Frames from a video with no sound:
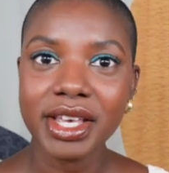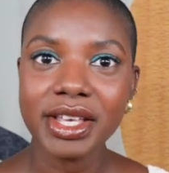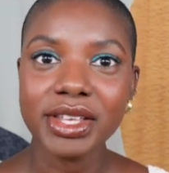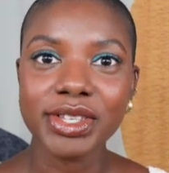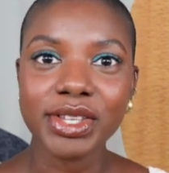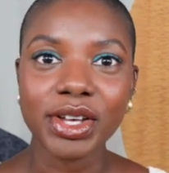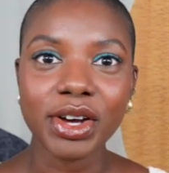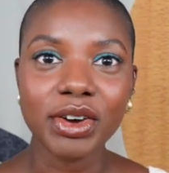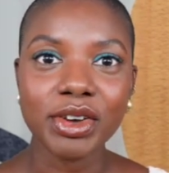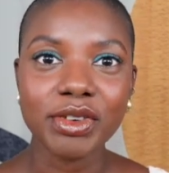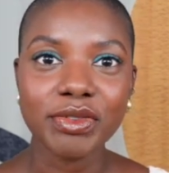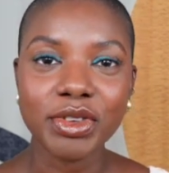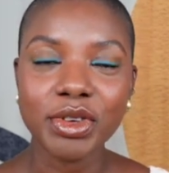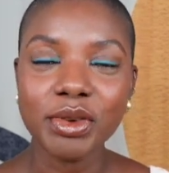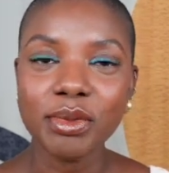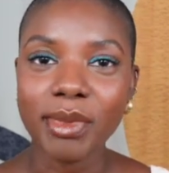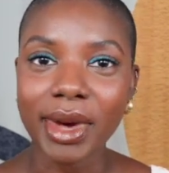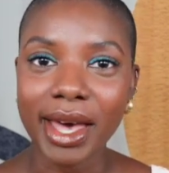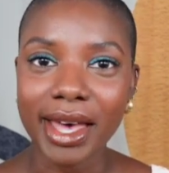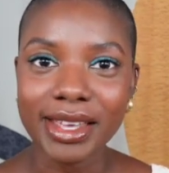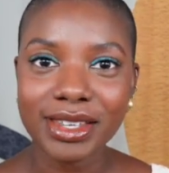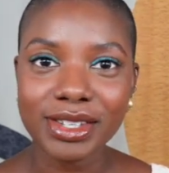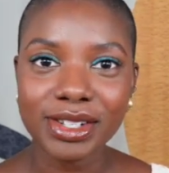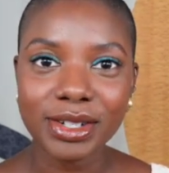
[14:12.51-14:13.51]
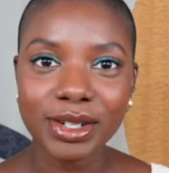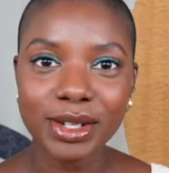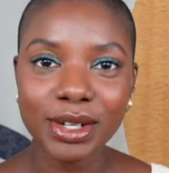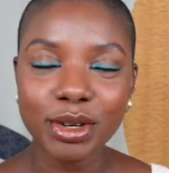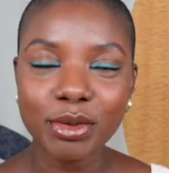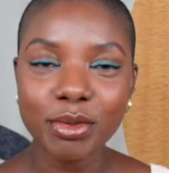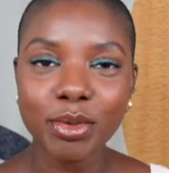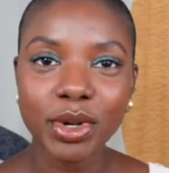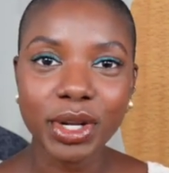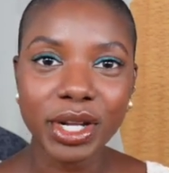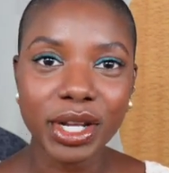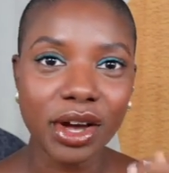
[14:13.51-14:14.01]
So if you
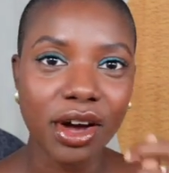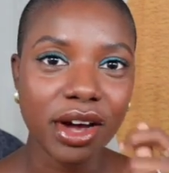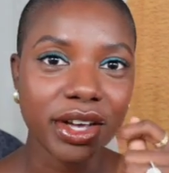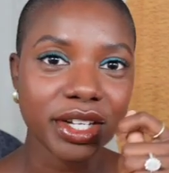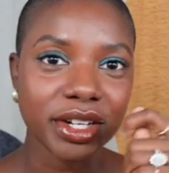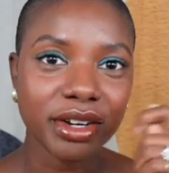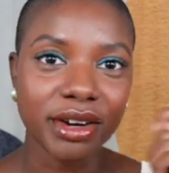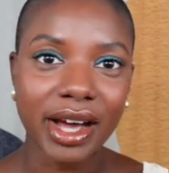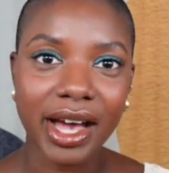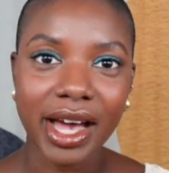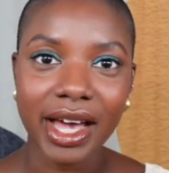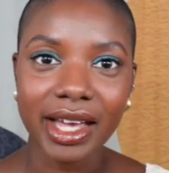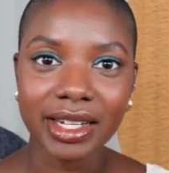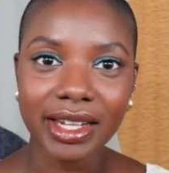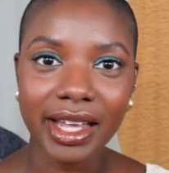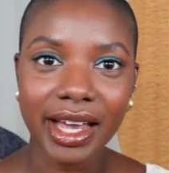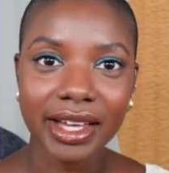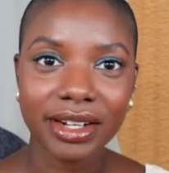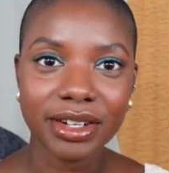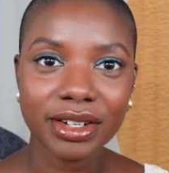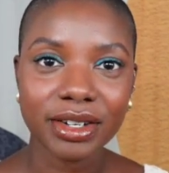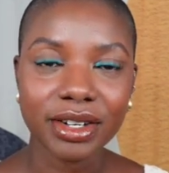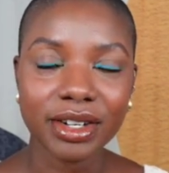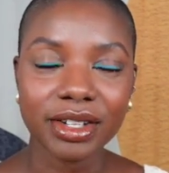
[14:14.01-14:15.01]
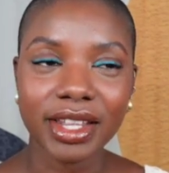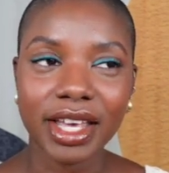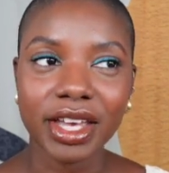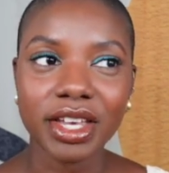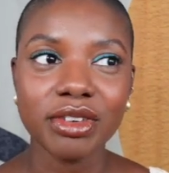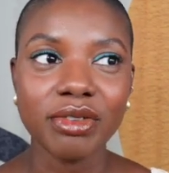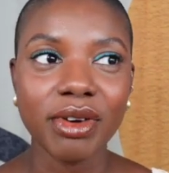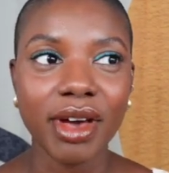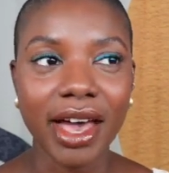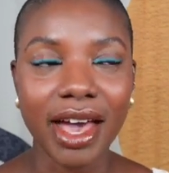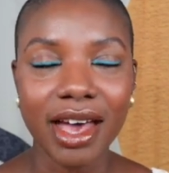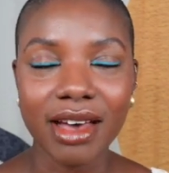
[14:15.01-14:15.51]
master putting on your eyeliner that
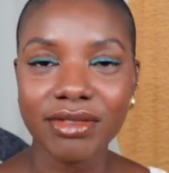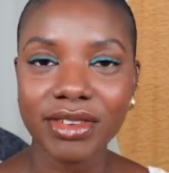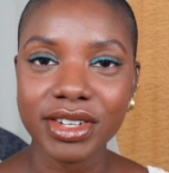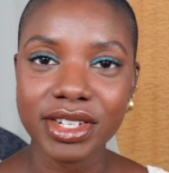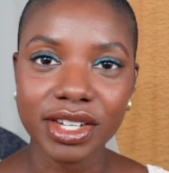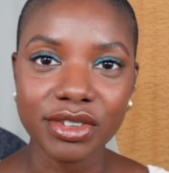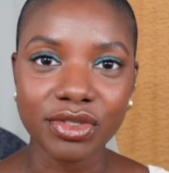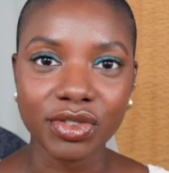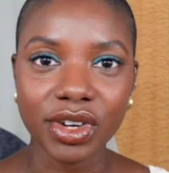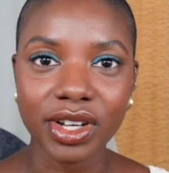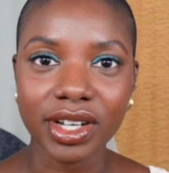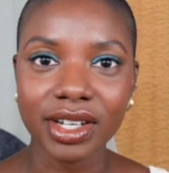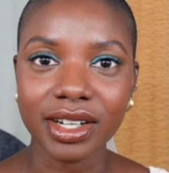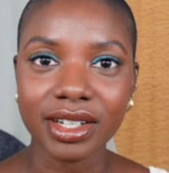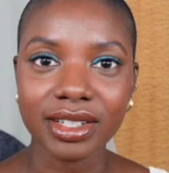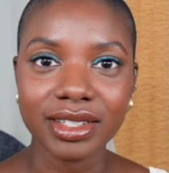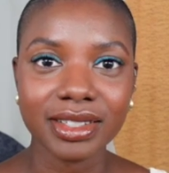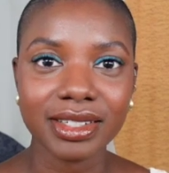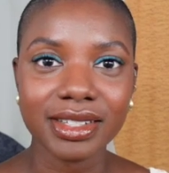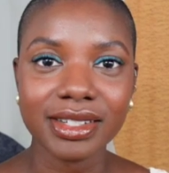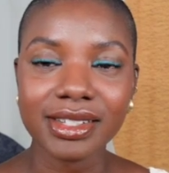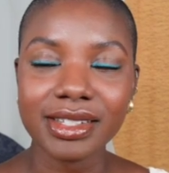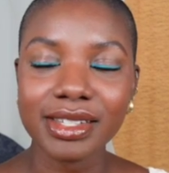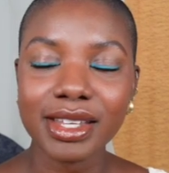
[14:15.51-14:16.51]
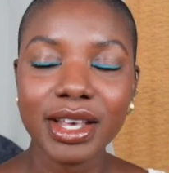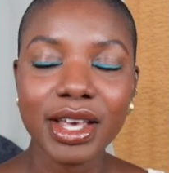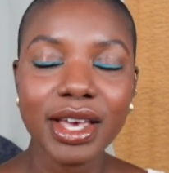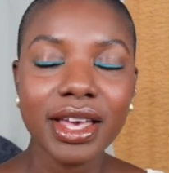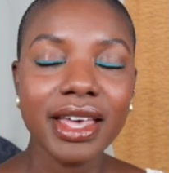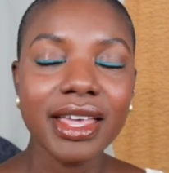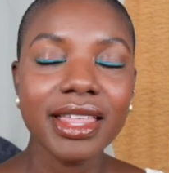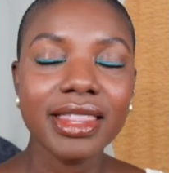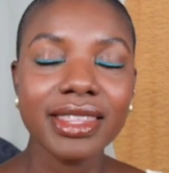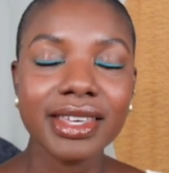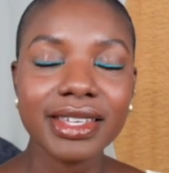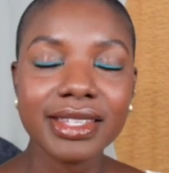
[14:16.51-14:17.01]
you have in different colors,
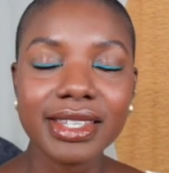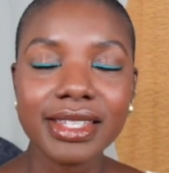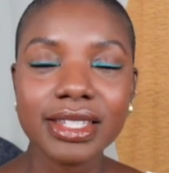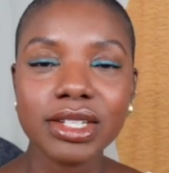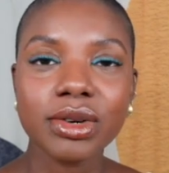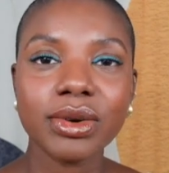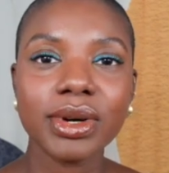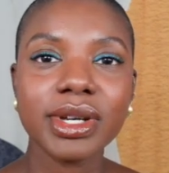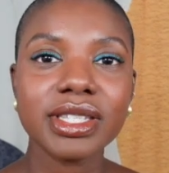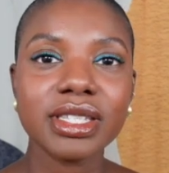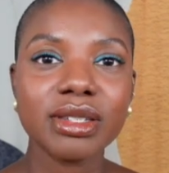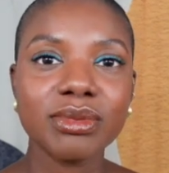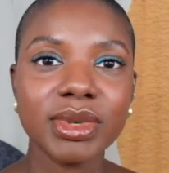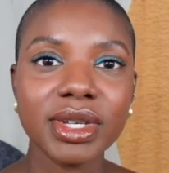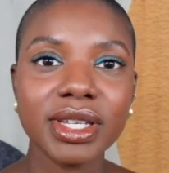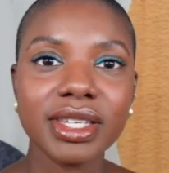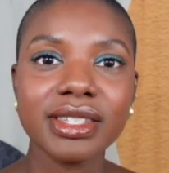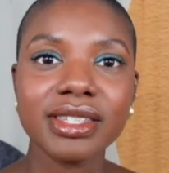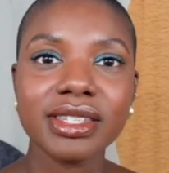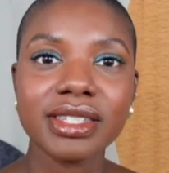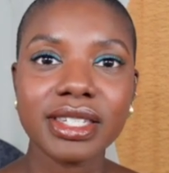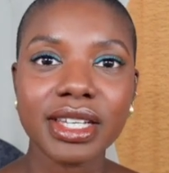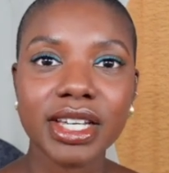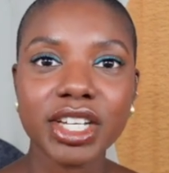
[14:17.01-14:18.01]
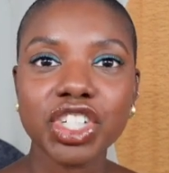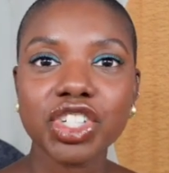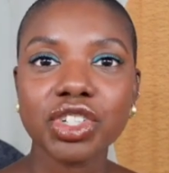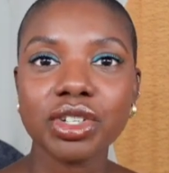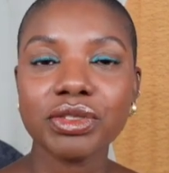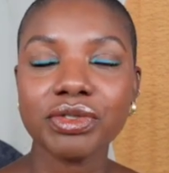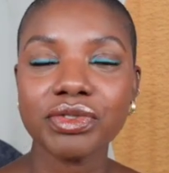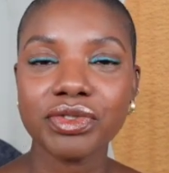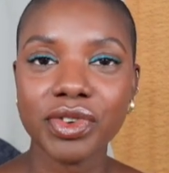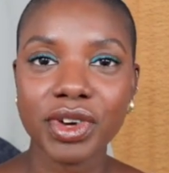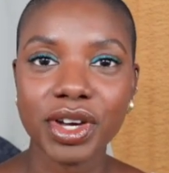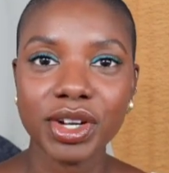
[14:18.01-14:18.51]
this is going to be such
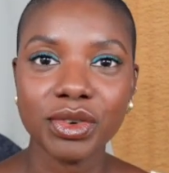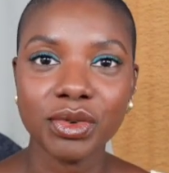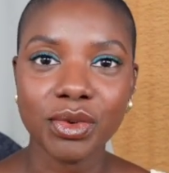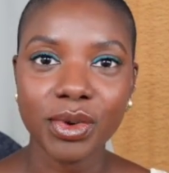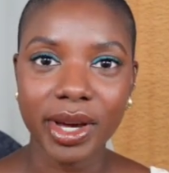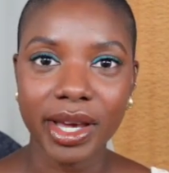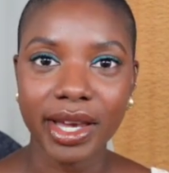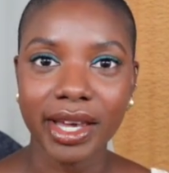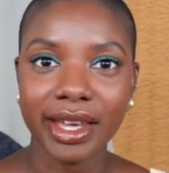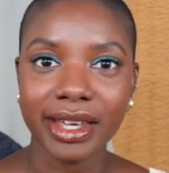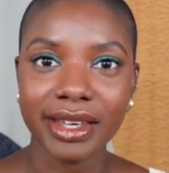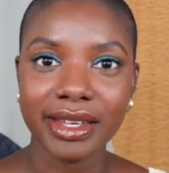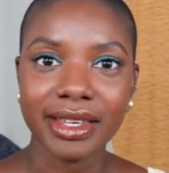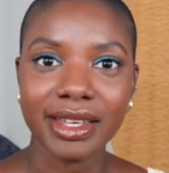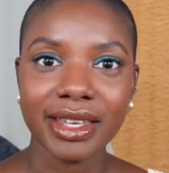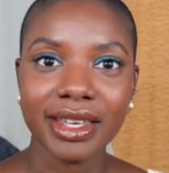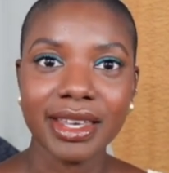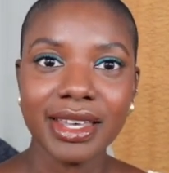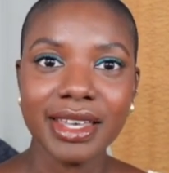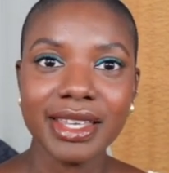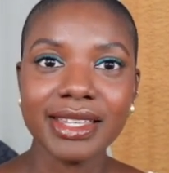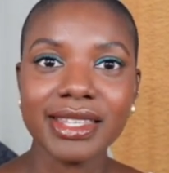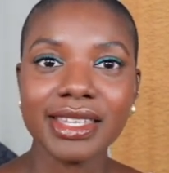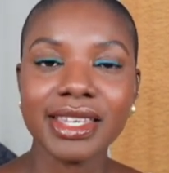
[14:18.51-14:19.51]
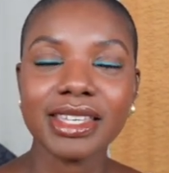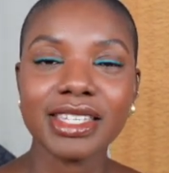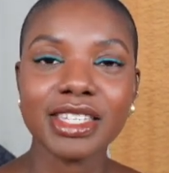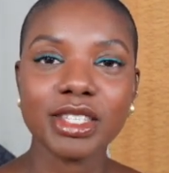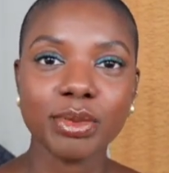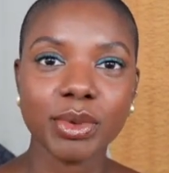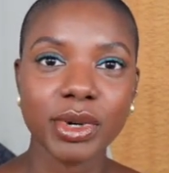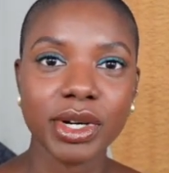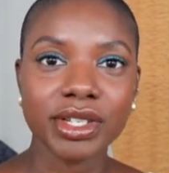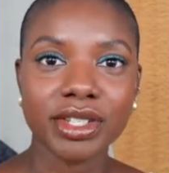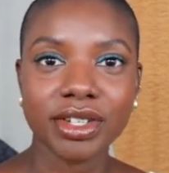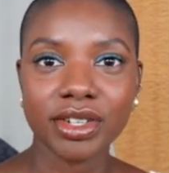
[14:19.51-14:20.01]
a fun way to
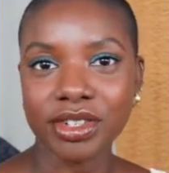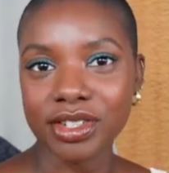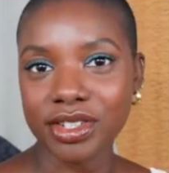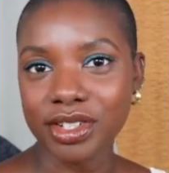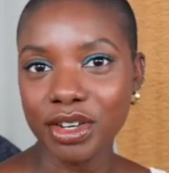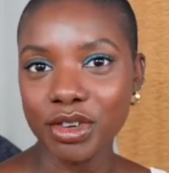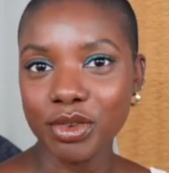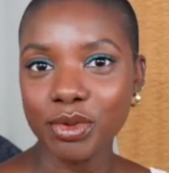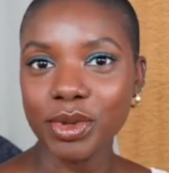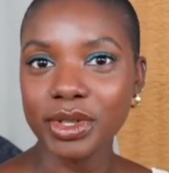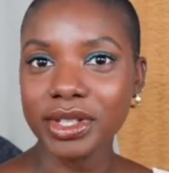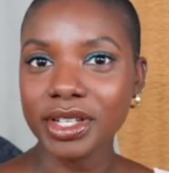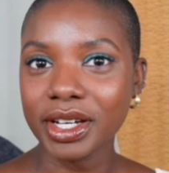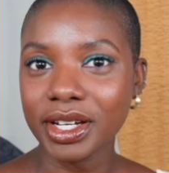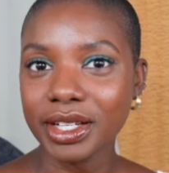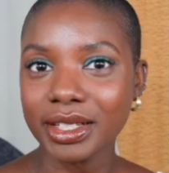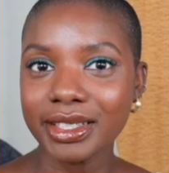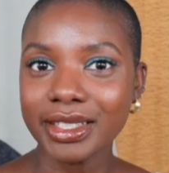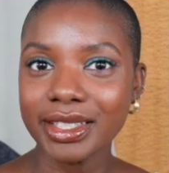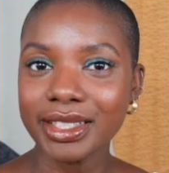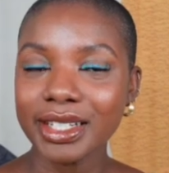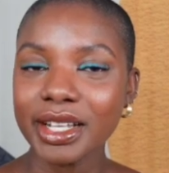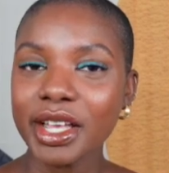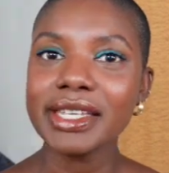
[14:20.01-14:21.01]
express yourself with color.